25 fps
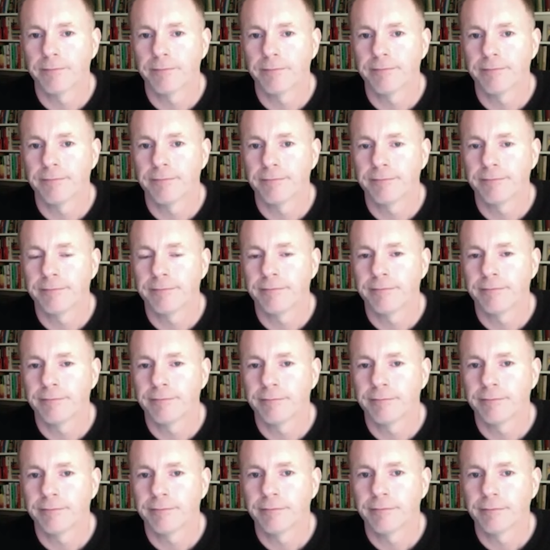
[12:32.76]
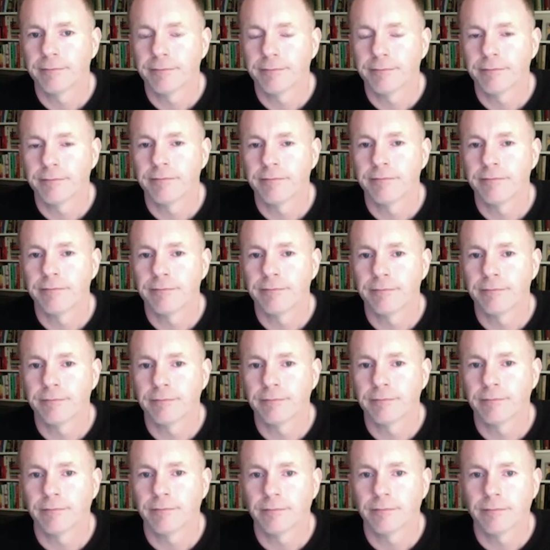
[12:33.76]

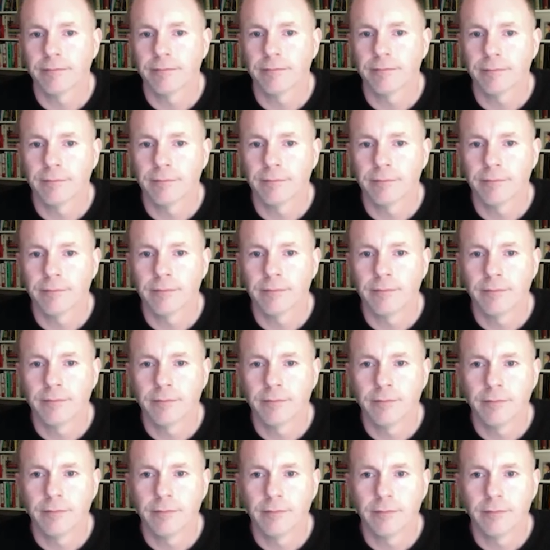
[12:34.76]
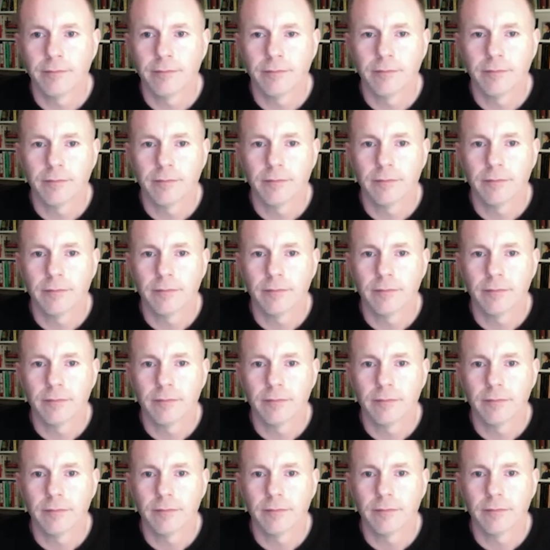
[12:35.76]

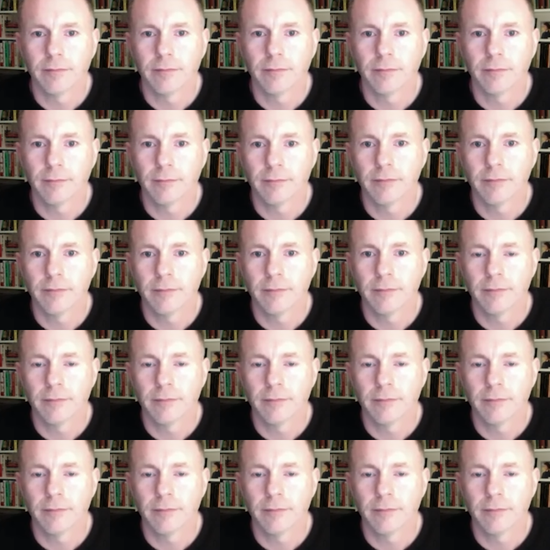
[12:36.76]
No words are spoken by the person on screen.